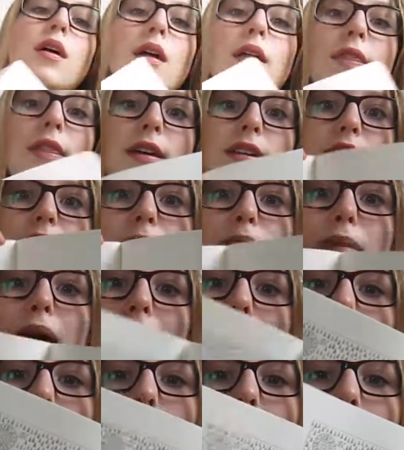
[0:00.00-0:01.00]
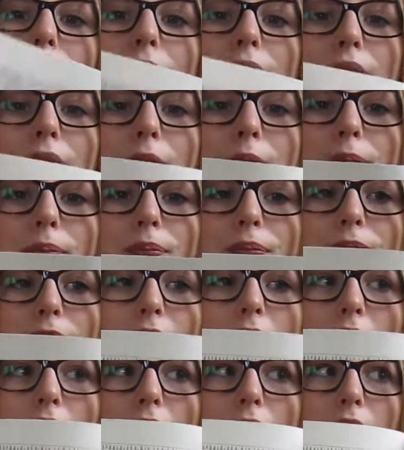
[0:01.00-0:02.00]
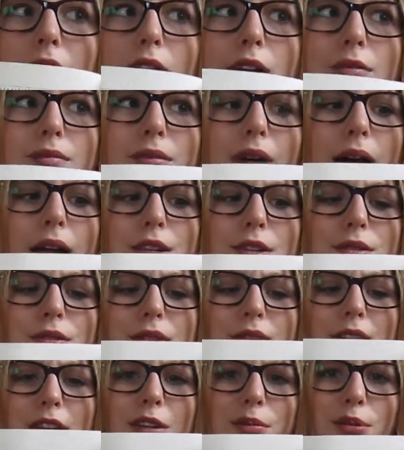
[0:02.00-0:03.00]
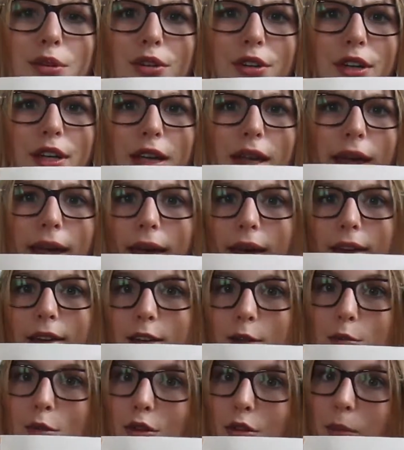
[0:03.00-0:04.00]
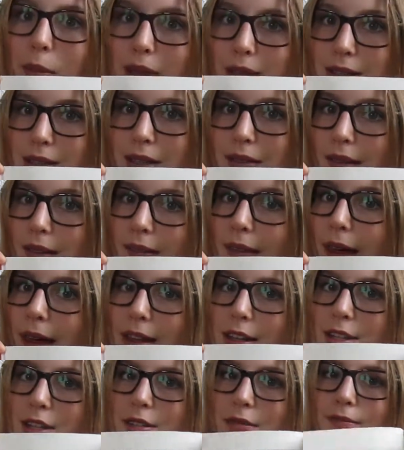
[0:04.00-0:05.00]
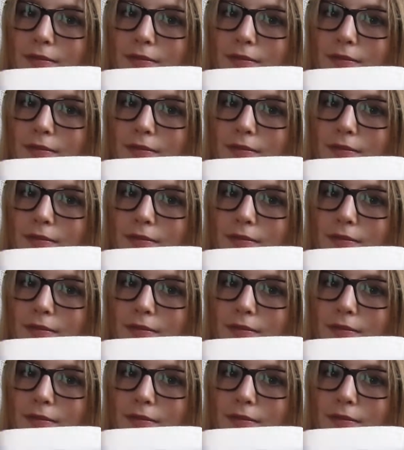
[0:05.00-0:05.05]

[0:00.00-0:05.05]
there's a map. I don't think a book can get any more amazing than that.